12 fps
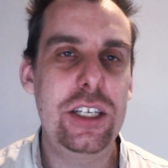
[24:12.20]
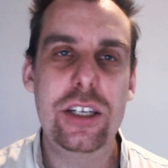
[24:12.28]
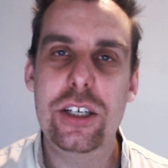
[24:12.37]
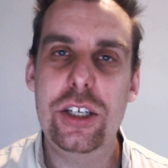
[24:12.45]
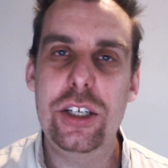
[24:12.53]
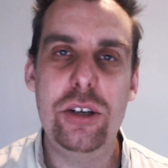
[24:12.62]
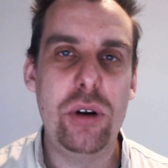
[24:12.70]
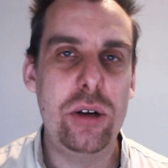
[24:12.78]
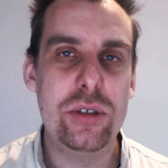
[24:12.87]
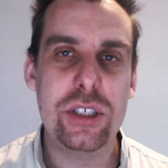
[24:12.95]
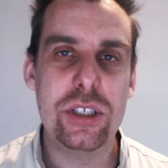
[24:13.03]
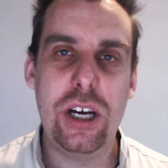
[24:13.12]
your own
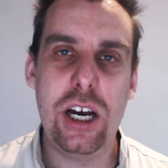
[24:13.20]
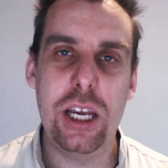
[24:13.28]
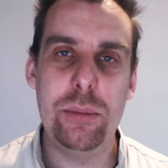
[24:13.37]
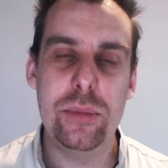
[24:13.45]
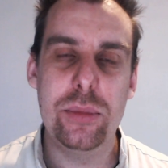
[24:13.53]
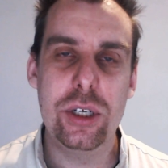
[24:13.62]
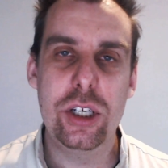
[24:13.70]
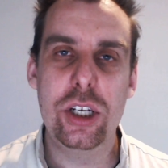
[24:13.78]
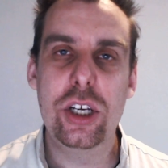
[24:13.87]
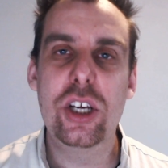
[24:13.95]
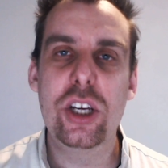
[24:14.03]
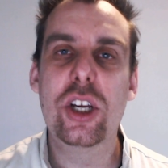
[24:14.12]
time,
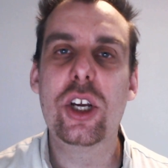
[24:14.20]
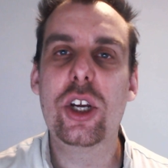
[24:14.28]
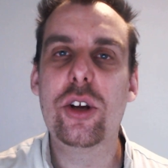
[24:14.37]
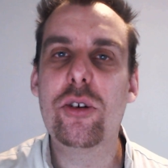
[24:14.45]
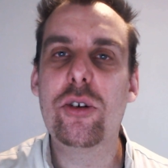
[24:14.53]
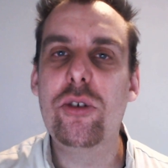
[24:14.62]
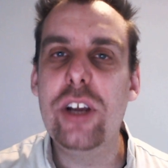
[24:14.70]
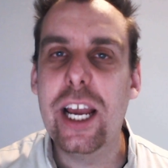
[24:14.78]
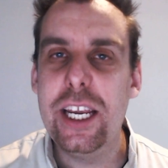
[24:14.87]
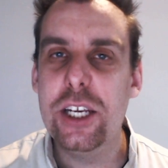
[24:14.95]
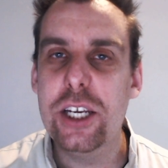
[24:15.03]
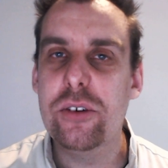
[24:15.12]
create
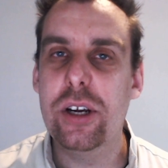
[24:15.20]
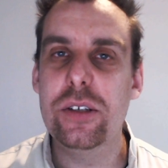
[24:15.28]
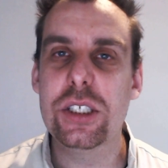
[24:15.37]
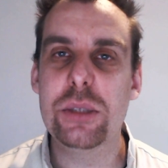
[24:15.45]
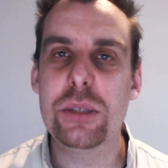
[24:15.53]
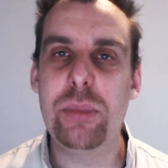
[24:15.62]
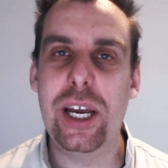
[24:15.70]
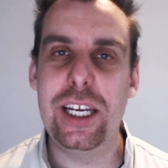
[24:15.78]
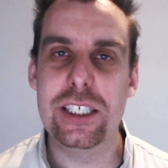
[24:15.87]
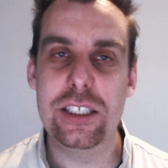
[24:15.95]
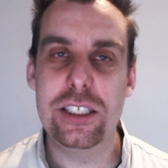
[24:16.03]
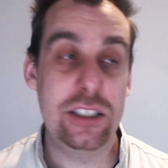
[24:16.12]
your own
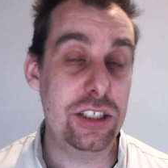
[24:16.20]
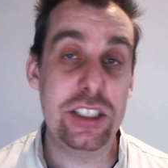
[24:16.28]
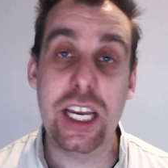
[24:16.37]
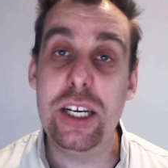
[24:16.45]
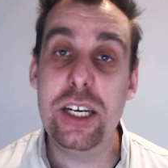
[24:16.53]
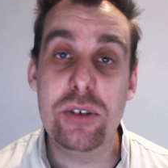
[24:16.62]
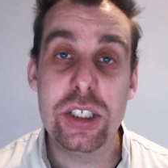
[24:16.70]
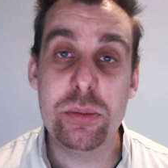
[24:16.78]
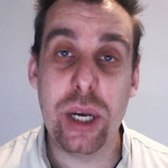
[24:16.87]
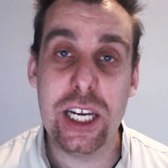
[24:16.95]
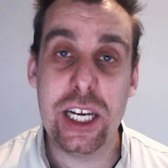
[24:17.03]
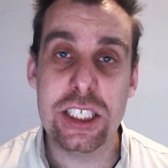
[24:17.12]
space, sacred
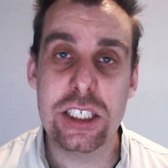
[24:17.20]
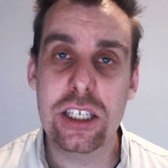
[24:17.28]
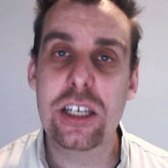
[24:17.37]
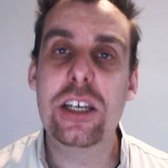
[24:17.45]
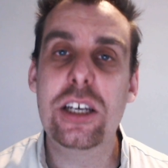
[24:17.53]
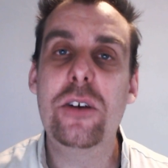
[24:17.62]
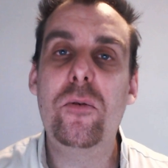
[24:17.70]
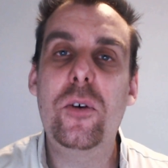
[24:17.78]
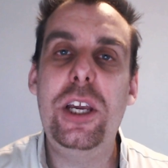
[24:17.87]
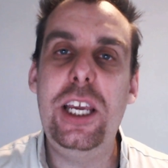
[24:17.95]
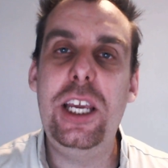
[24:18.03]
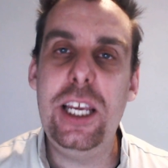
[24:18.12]
space, for
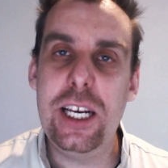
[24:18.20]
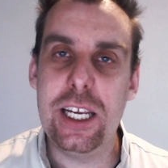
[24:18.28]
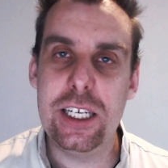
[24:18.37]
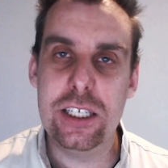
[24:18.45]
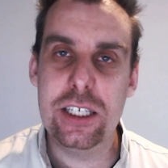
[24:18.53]
healing,